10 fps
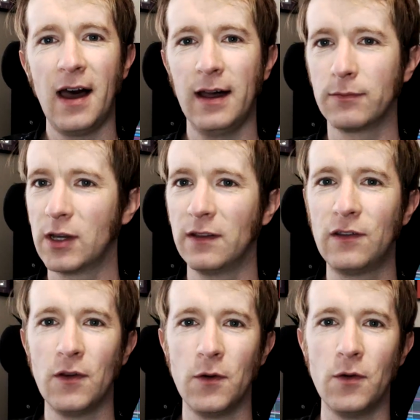I'm going to
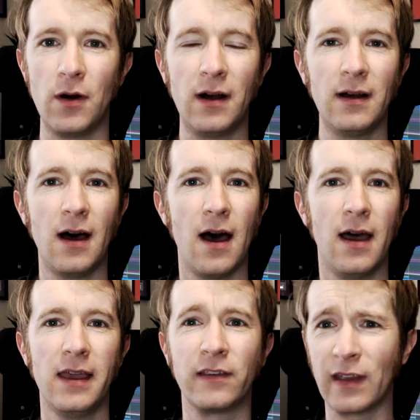do
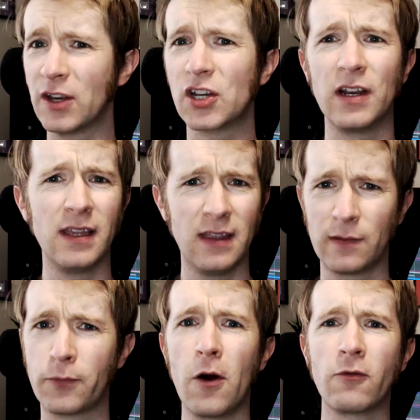essentially this
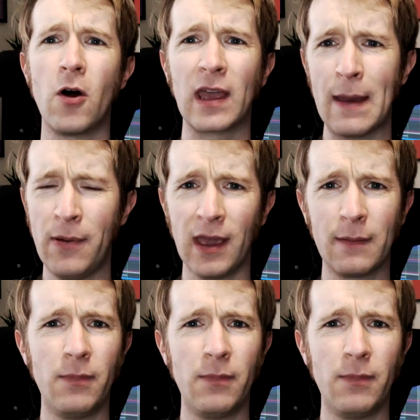prog rock epic,